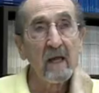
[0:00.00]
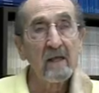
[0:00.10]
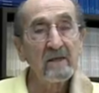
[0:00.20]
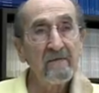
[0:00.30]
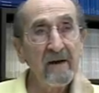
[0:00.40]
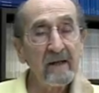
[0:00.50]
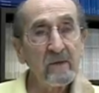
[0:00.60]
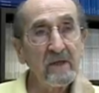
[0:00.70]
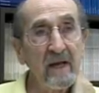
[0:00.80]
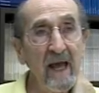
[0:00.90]
This effect
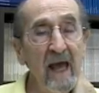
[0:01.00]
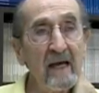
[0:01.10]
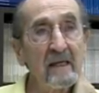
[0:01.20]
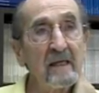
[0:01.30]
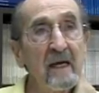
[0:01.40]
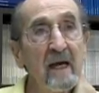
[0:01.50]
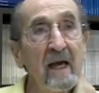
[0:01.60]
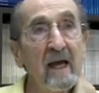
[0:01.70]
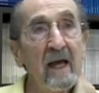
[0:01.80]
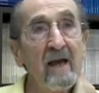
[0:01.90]
was enhanced
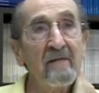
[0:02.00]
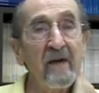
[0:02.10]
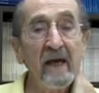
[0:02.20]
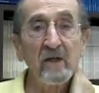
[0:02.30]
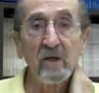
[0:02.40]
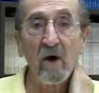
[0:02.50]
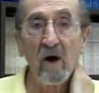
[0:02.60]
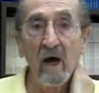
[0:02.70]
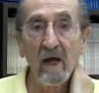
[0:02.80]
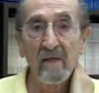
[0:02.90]
if they
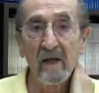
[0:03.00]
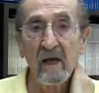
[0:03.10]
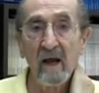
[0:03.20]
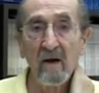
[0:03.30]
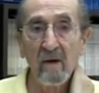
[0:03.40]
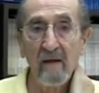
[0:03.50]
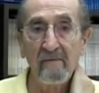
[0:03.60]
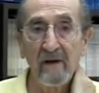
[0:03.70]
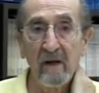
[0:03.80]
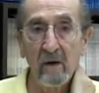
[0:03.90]
saw the Carrie
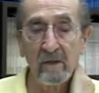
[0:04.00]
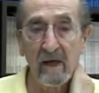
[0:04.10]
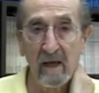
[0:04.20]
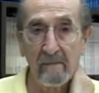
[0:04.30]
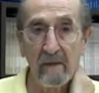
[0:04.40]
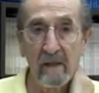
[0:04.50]
videotape,